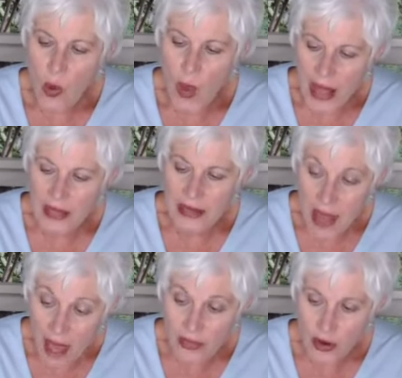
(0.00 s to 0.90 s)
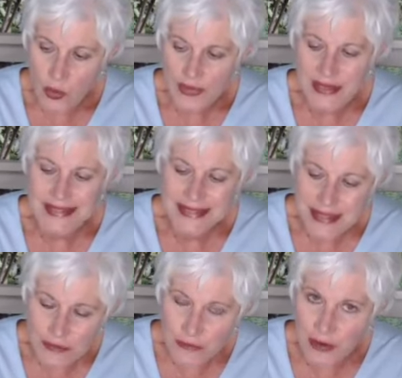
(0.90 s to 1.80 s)
while another with a
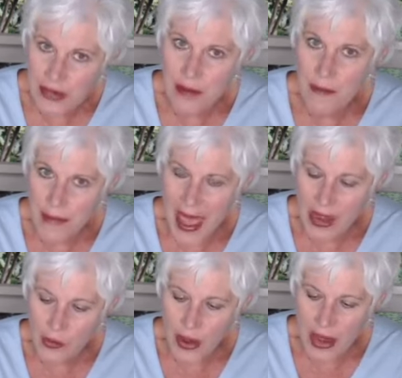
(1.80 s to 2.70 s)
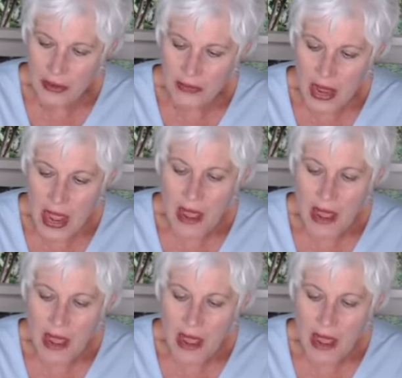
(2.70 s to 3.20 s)
different background